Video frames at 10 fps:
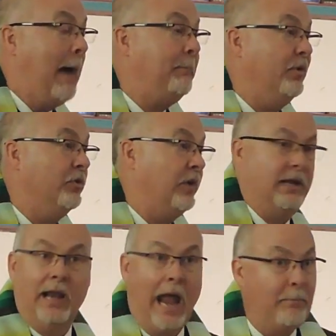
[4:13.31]
happens, it
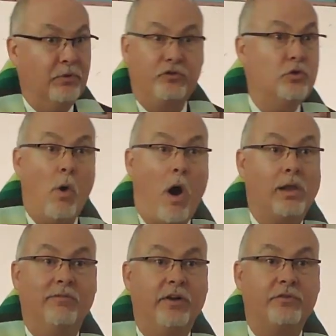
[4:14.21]
happens to
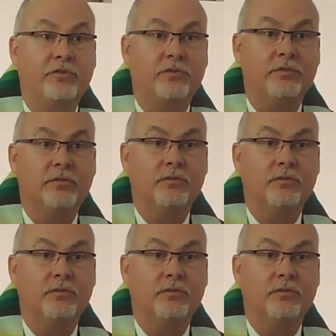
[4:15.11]
all of us,